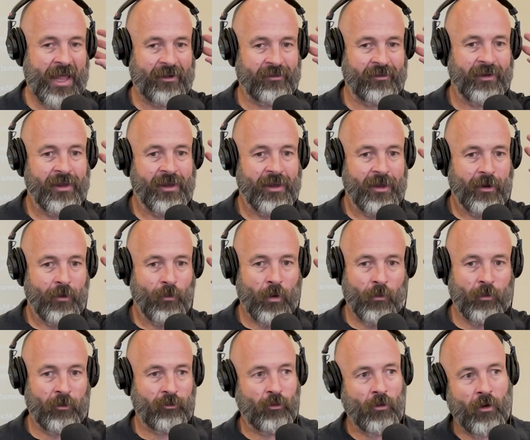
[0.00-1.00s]
that's
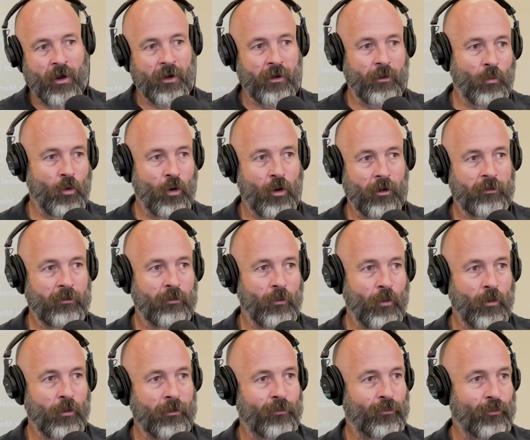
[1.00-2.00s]
what we're trying to work
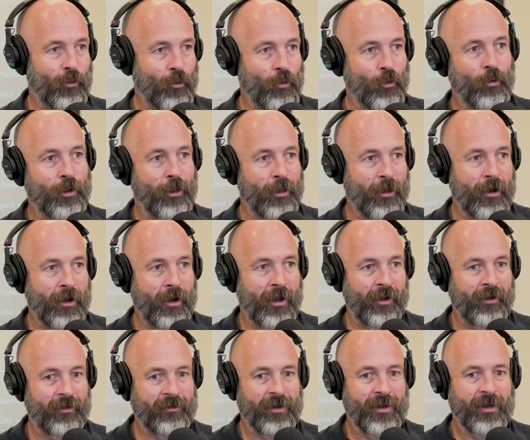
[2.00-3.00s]
towards for all
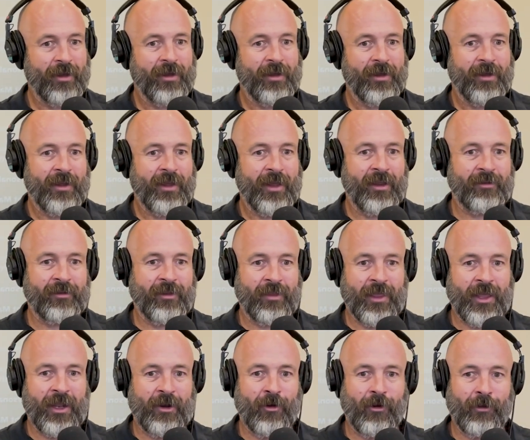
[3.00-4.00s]
clients, is that
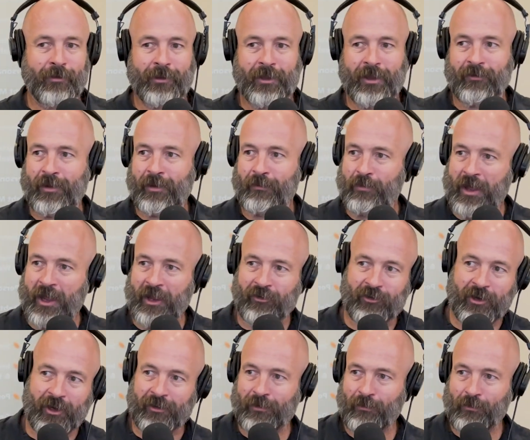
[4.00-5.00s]
they're not living
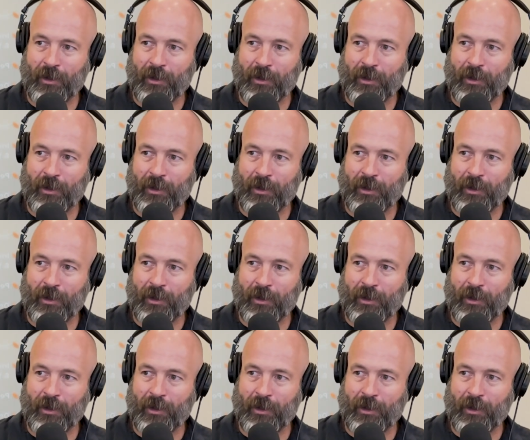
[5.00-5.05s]
paycheck to